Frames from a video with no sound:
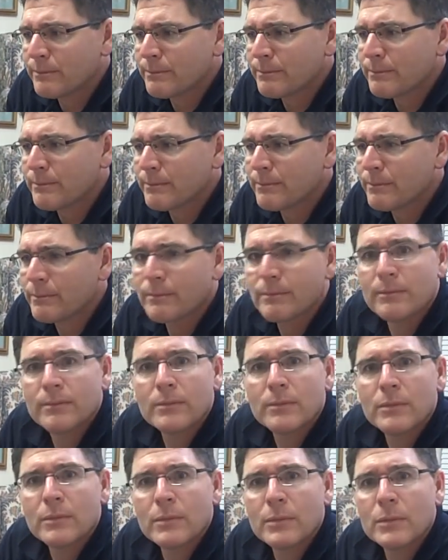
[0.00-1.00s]
Do people
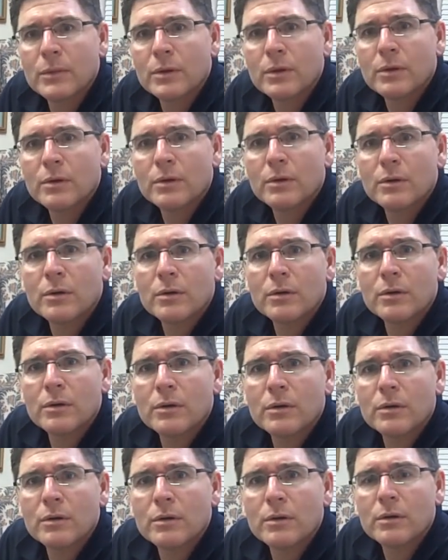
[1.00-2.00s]
usually make careless
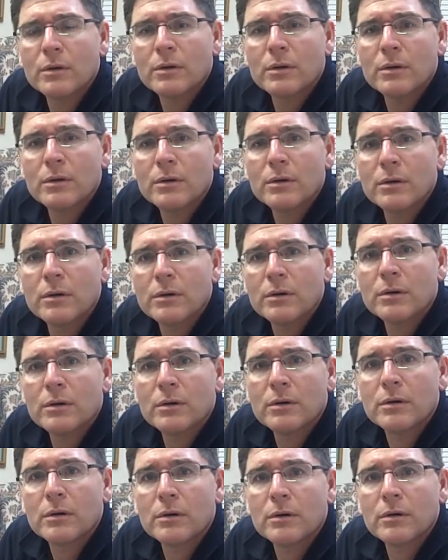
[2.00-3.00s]
decisions and try
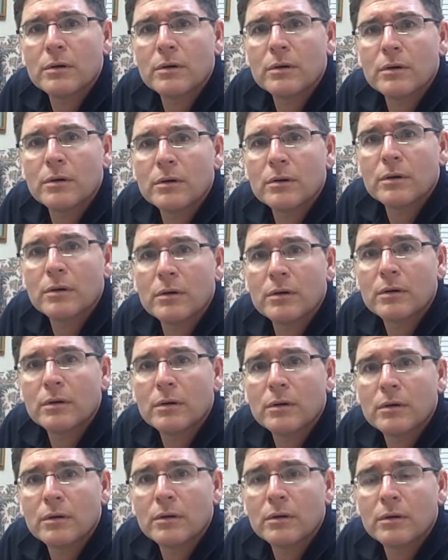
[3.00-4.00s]
to go one bank
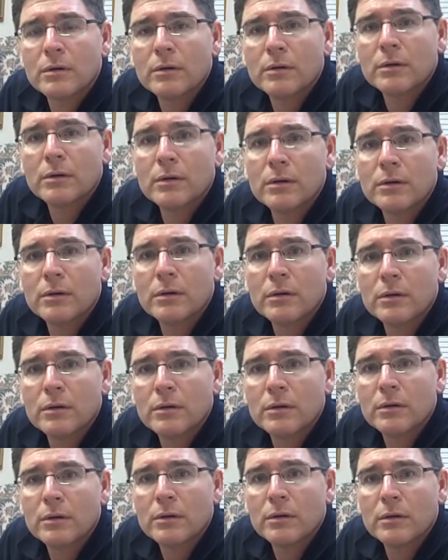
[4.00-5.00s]
here,
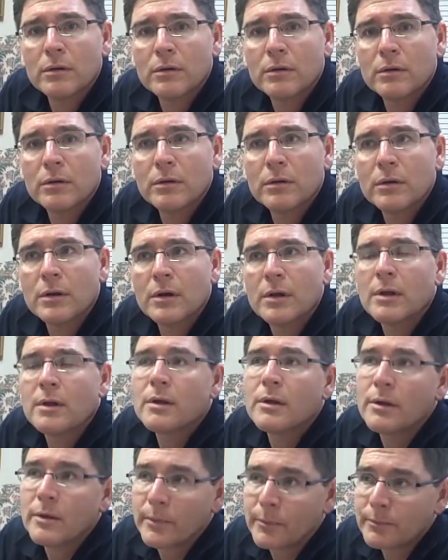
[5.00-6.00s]
10%,
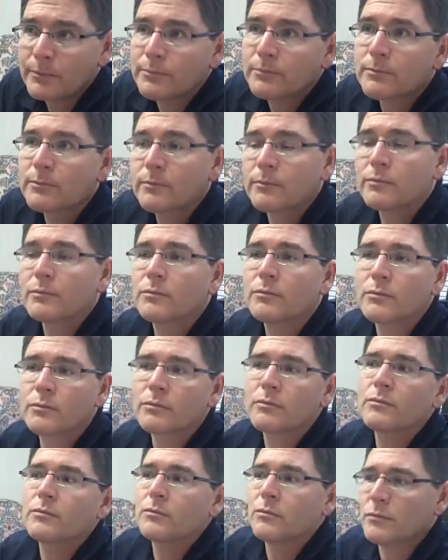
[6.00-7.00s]
15% down,
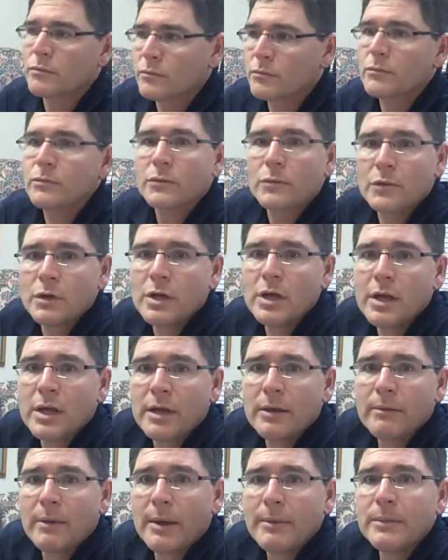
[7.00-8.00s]
and then
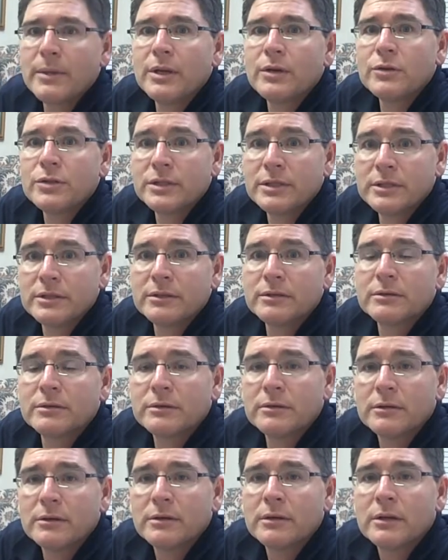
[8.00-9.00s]
really put themselves in
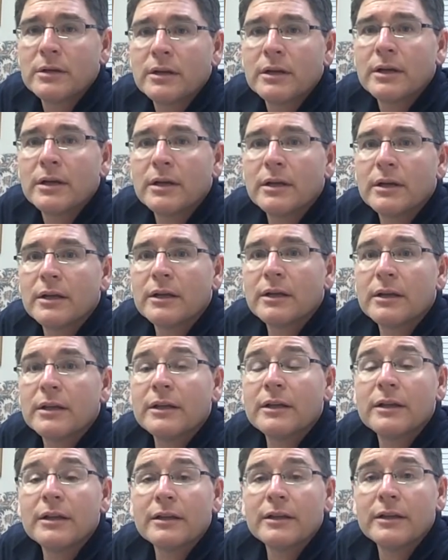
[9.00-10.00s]
bad situations, or
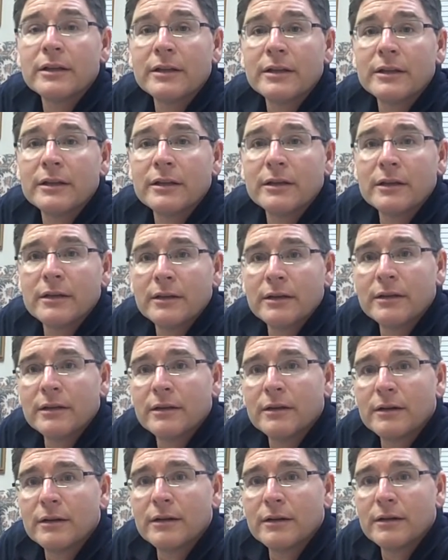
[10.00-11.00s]
do banks usually
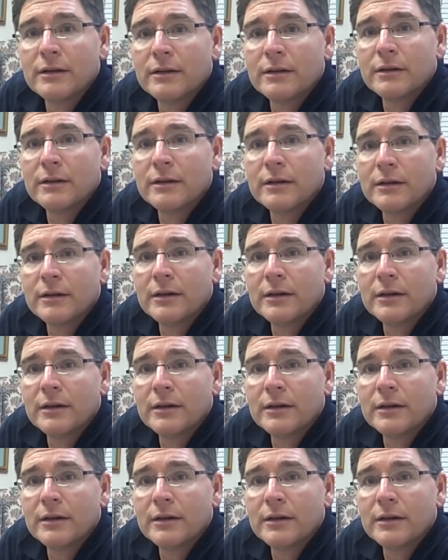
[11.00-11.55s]
catch on to that?